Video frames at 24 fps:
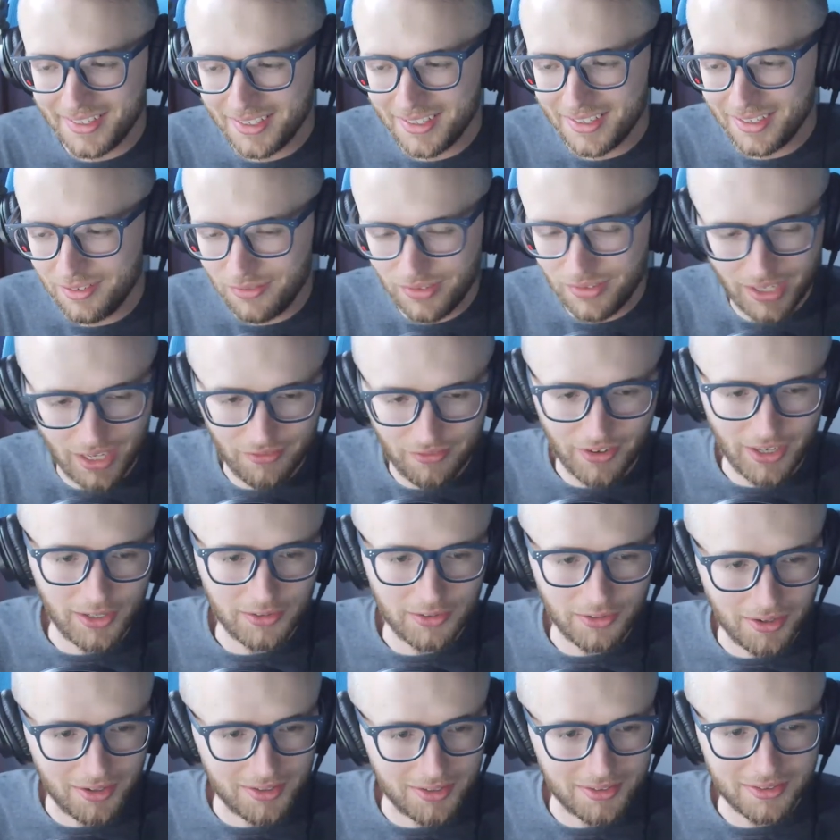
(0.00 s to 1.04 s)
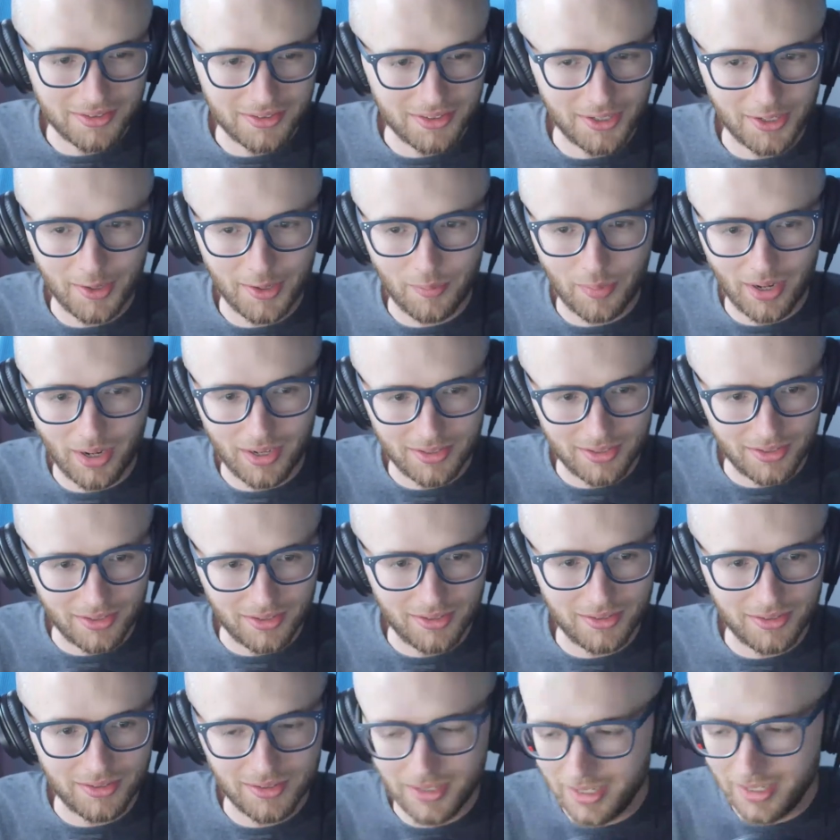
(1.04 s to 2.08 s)
VFX artists and
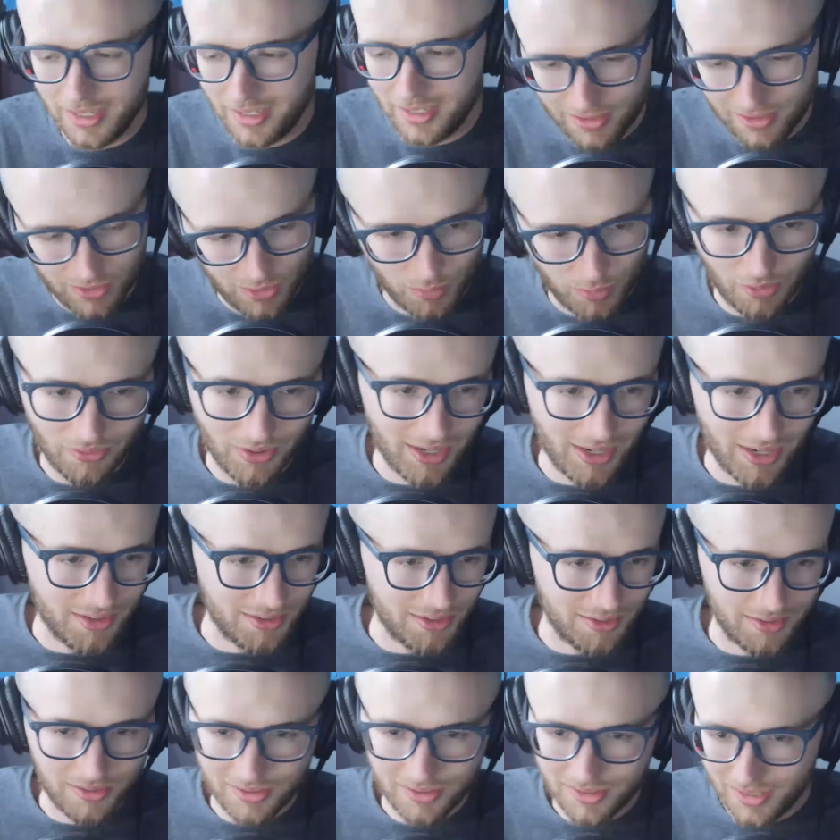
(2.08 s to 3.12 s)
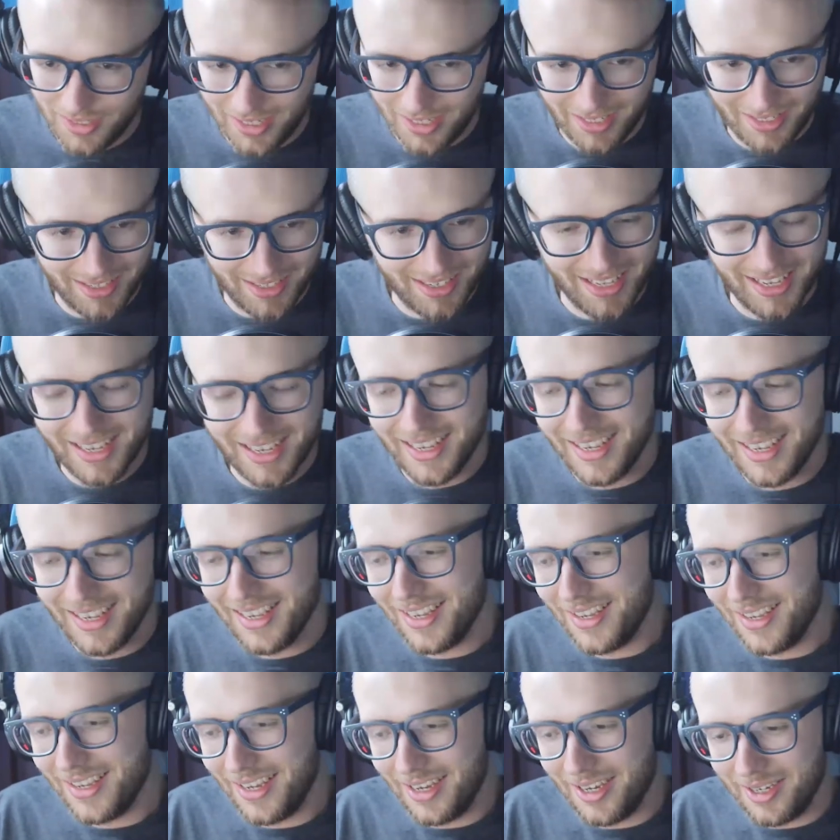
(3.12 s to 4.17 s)
compositors and supervisors and
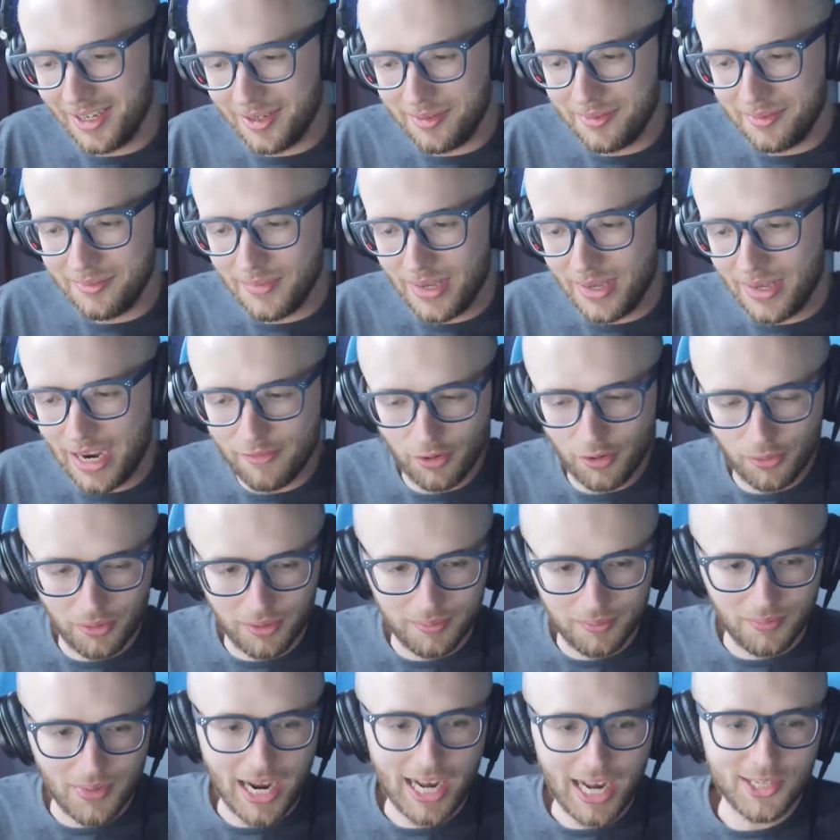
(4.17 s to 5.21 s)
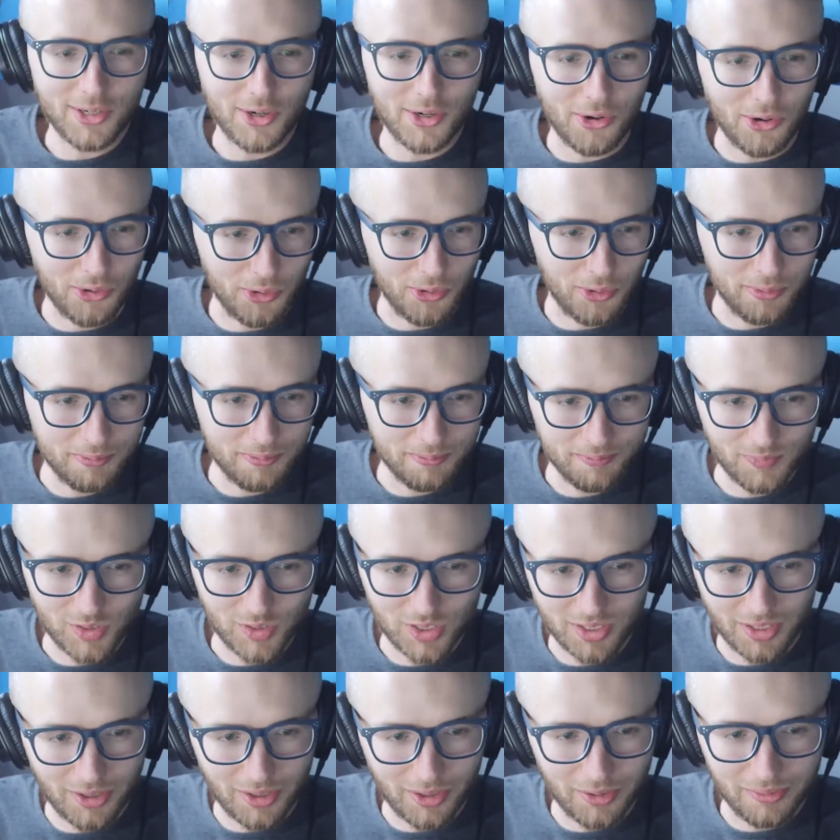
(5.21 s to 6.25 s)
um, everyone as a whole.
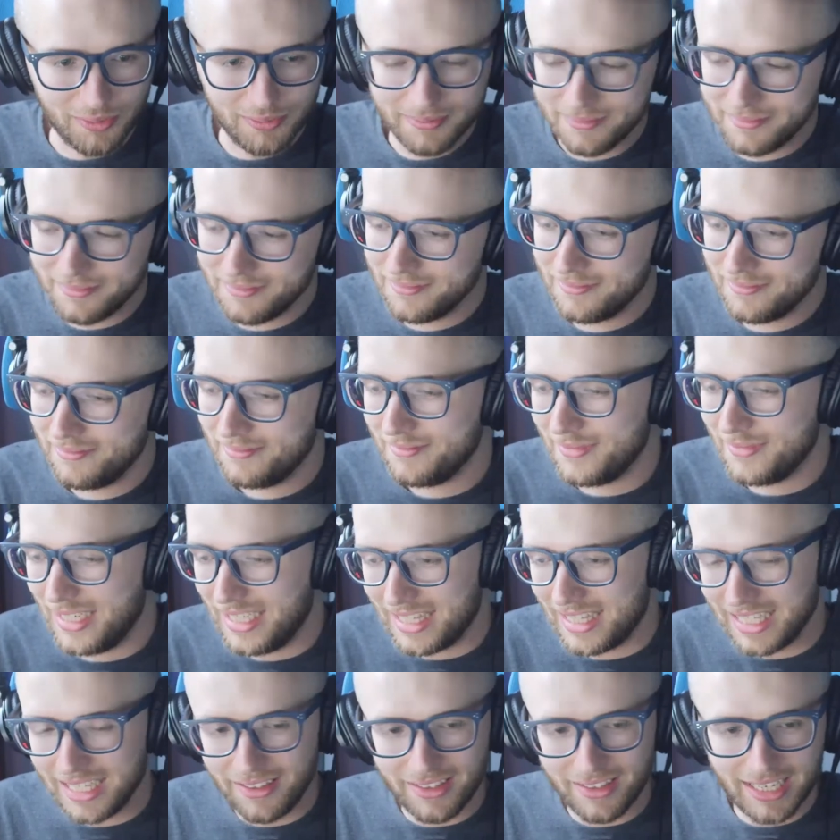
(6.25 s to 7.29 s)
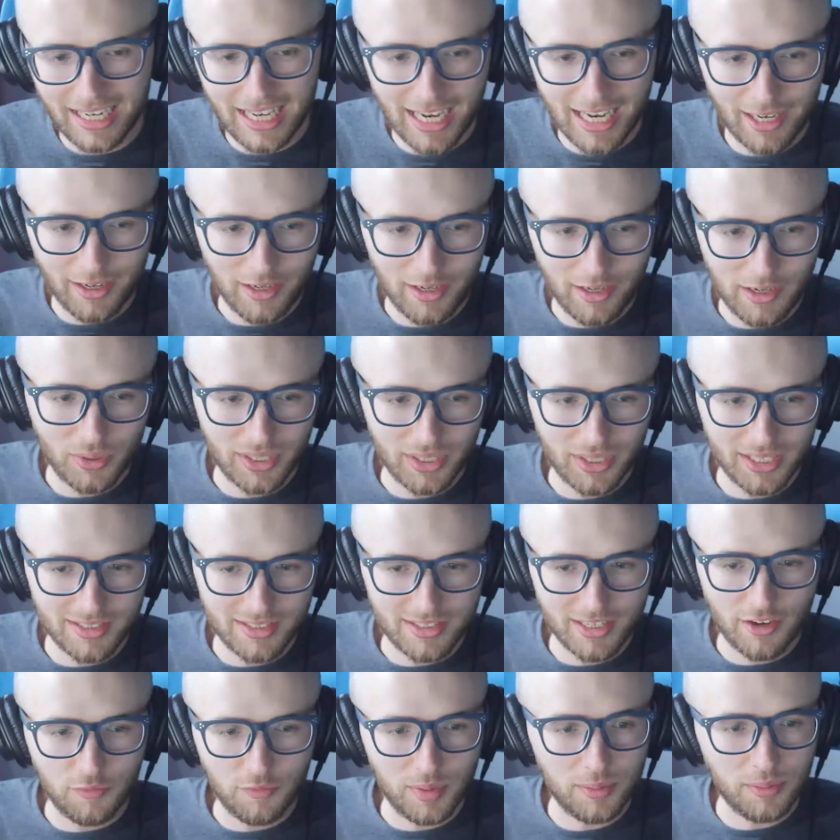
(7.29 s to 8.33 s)
So at the end of the day, if we can
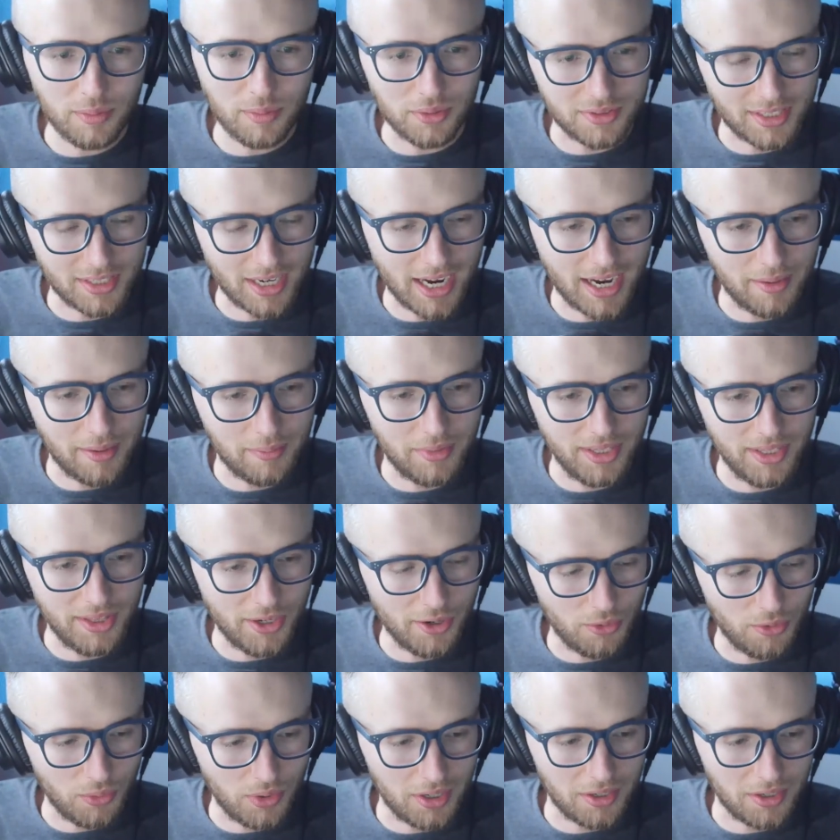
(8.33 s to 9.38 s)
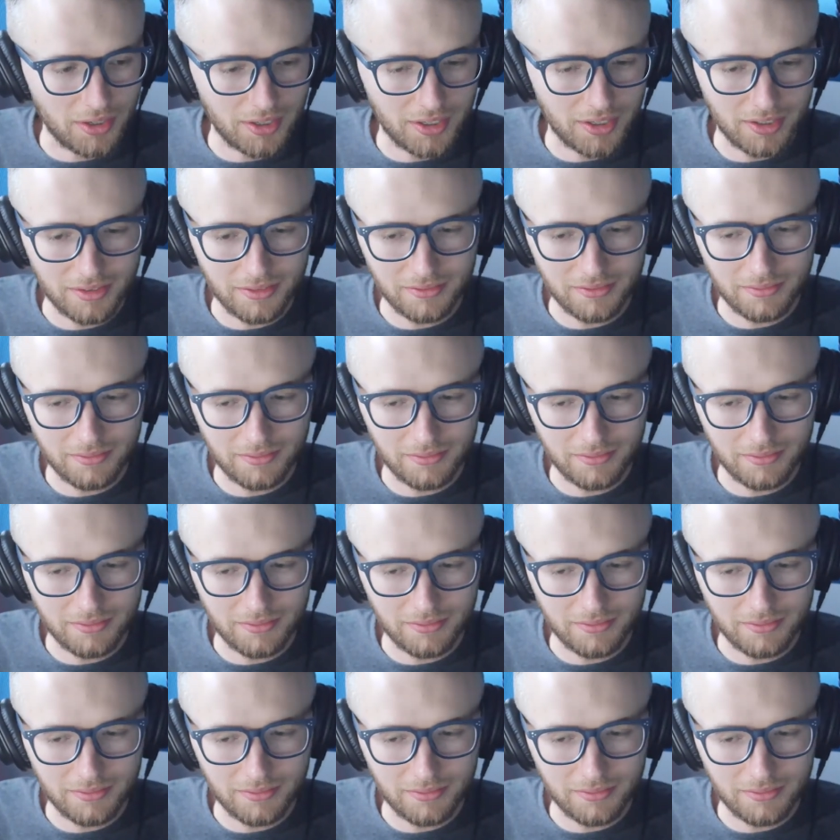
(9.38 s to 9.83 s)
save people time in their work,